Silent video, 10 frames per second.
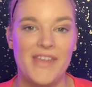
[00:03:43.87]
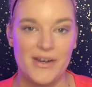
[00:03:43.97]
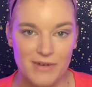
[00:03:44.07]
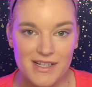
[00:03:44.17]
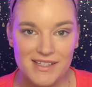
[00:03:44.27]

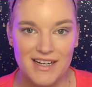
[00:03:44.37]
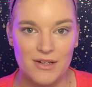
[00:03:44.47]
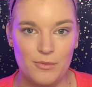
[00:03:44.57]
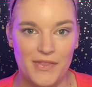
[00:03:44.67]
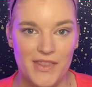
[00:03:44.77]
that
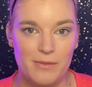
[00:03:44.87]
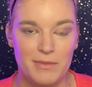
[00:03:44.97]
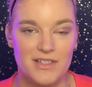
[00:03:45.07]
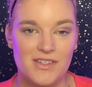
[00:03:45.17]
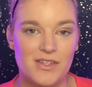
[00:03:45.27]
resonated with
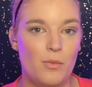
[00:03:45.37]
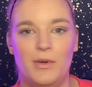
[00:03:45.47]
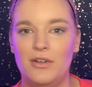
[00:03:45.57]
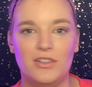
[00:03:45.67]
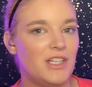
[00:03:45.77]
them. And so
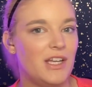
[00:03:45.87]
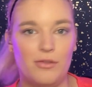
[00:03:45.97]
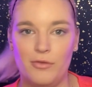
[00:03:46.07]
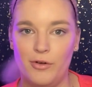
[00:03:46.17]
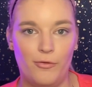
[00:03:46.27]
when you're looking
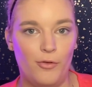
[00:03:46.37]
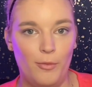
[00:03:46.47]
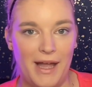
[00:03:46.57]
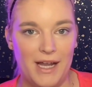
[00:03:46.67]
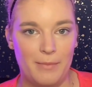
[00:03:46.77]
through a
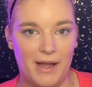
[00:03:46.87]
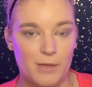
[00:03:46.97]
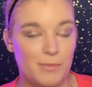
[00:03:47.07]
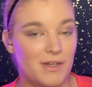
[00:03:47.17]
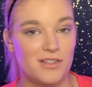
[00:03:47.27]
full
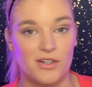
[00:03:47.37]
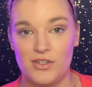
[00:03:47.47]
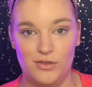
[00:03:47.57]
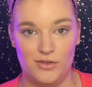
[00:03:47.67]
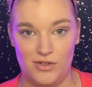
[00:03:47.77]
backpack, because our
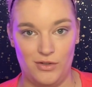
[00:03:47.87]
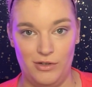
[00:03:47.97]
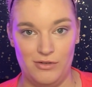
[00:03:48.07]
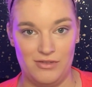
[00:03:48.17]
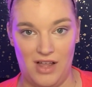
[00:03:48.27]
students
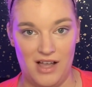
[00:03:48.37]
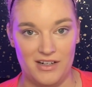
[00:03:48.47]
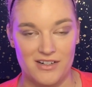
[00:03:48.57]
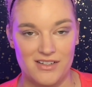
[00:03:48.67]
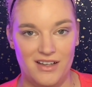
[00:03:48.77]
don't use
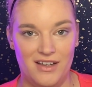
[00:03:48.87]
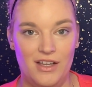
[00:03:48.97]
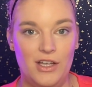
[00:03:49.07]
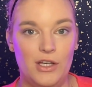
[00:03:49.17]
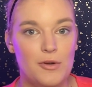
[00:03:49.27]
lockers,
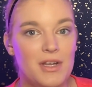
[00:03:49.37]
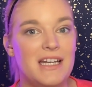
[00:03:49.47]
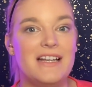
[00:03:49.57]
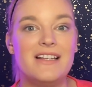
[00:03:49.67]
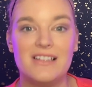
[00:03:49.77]
you can
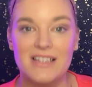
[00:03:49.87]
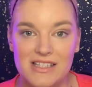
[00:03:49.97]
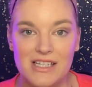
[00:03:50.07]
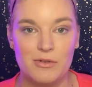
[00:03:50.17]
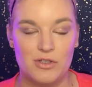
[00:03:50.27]
easily
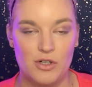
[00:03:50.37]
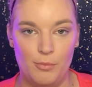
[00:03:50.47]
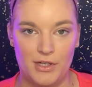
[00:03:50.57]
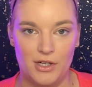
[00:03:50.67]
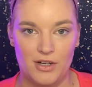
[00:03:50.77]
see which
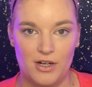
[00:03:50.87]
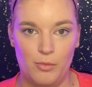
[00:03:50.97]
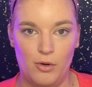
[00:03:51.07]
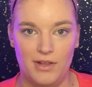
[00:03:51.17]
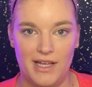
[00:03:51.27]
notebook you're going to
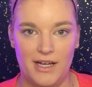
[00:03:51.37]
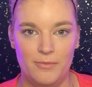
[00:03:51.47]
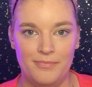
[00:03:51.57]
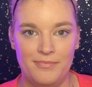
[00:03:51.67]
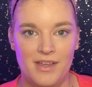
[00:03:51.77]
pull
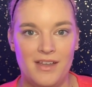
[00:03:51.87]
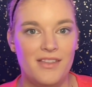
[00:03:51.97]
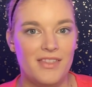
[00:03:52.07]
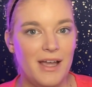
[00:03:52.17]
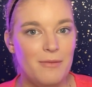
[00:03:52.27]
out.
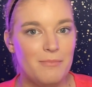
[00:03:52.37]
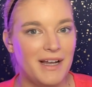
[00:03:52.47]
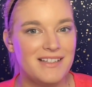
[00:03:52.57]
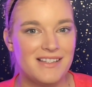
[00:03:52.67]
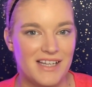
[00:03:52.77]
That
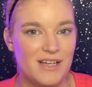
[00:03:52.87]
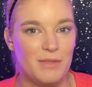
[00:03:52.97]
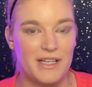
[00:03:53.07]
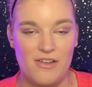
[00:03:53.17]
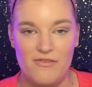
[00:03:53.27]
might
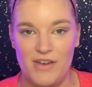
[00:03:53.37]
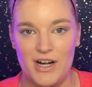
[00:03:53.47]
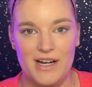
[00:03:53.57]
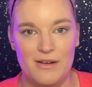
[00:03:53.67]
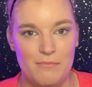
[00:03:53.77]
seem like a
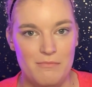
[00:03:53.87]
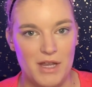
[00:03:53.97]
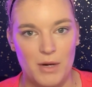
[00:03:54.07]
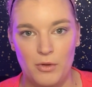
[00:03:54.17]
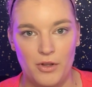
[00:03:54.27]
very
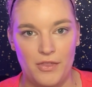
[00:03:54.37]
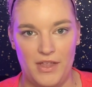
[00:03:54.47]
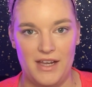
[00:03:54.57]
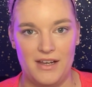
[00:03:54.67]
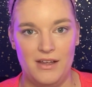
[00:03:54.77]
minimal
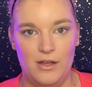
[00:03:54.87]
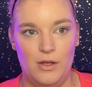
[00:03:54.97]
thing,